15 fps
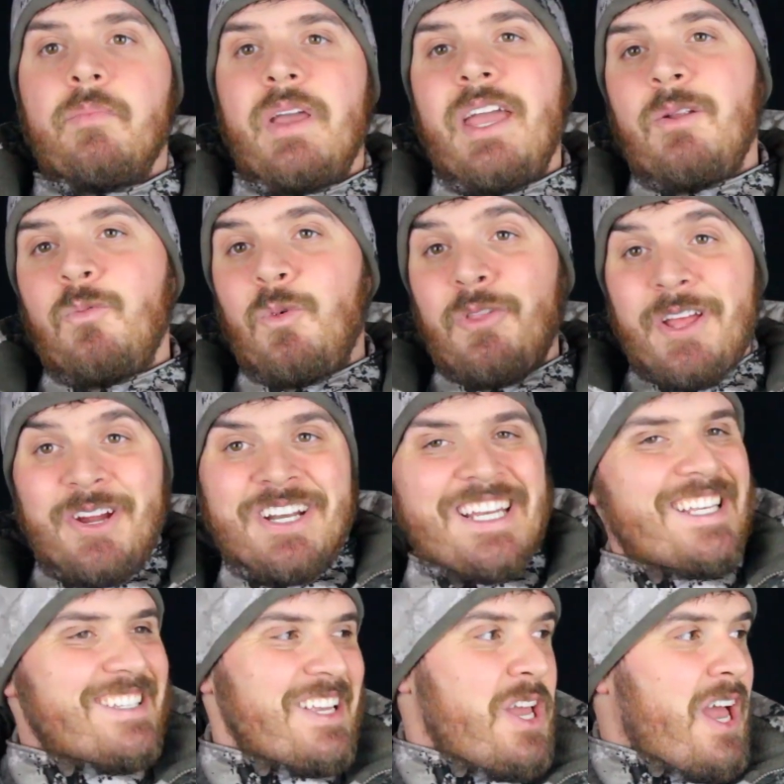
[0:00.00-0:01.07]
Man, well there it
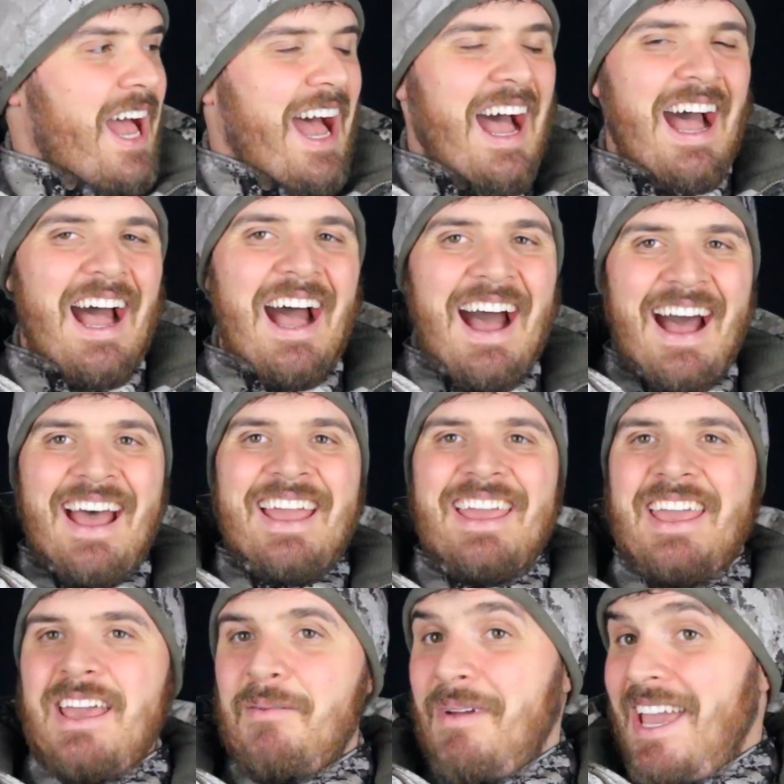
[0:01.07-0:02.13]
is. I
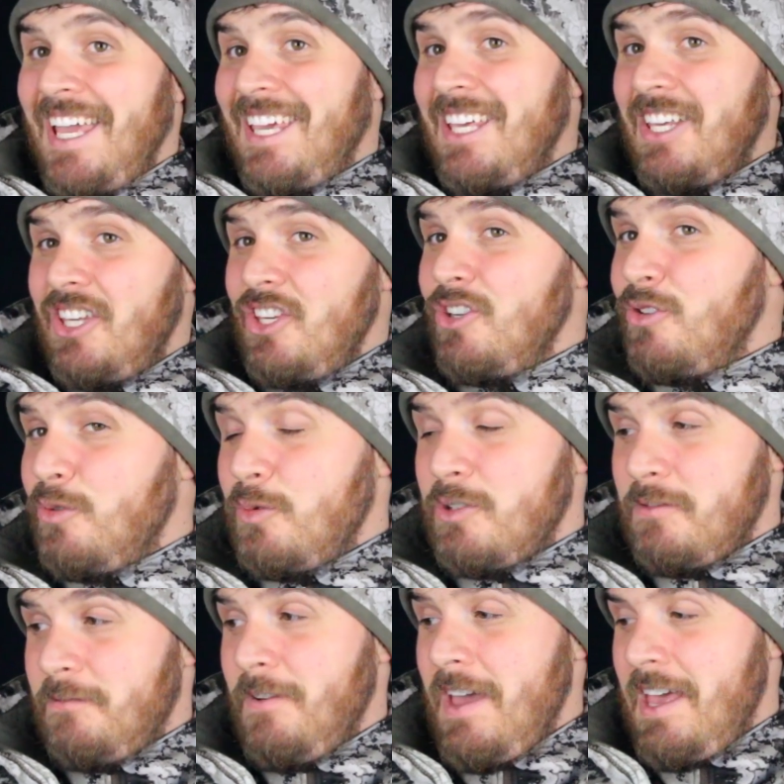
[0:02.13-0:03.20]
am a
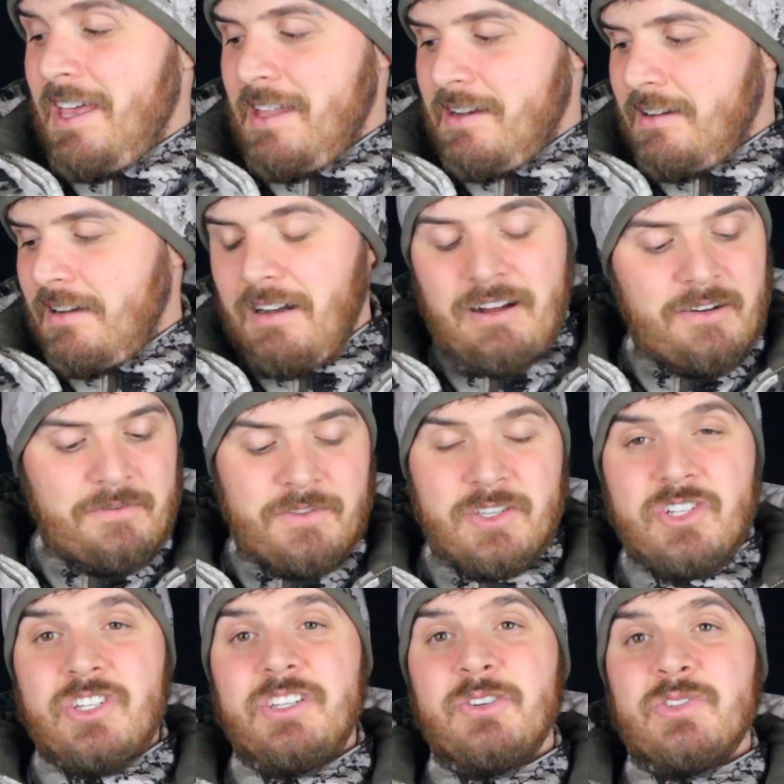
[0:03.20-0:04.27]
huge fan of
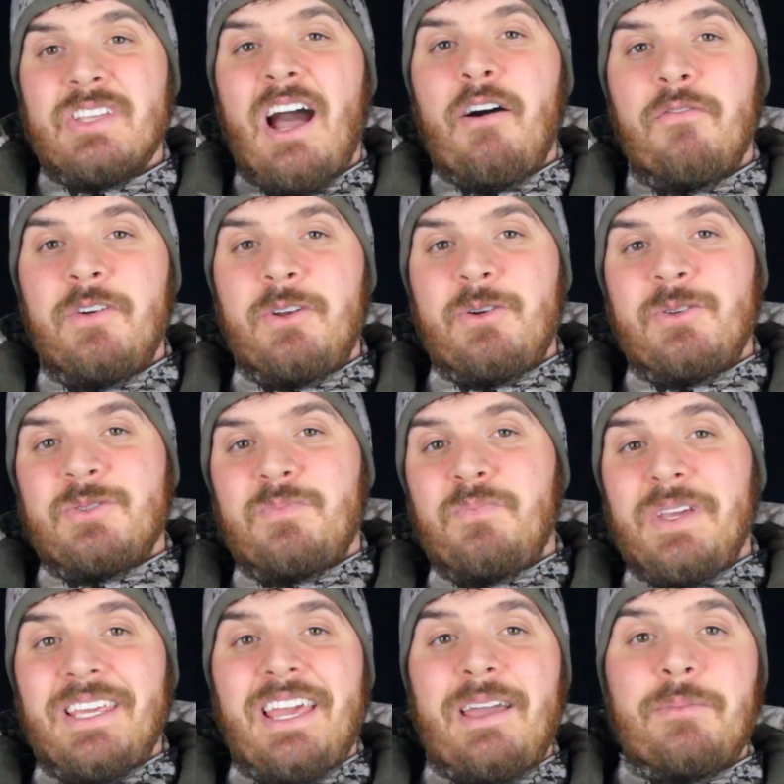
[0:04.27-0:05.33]
the Shields Outfitters
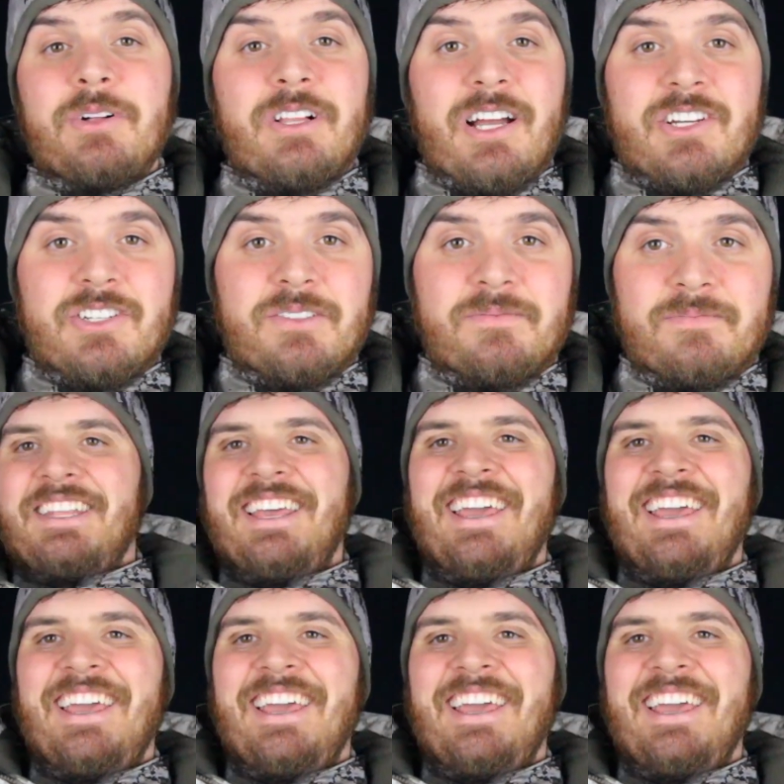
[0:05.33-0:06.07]
Big Game Collection.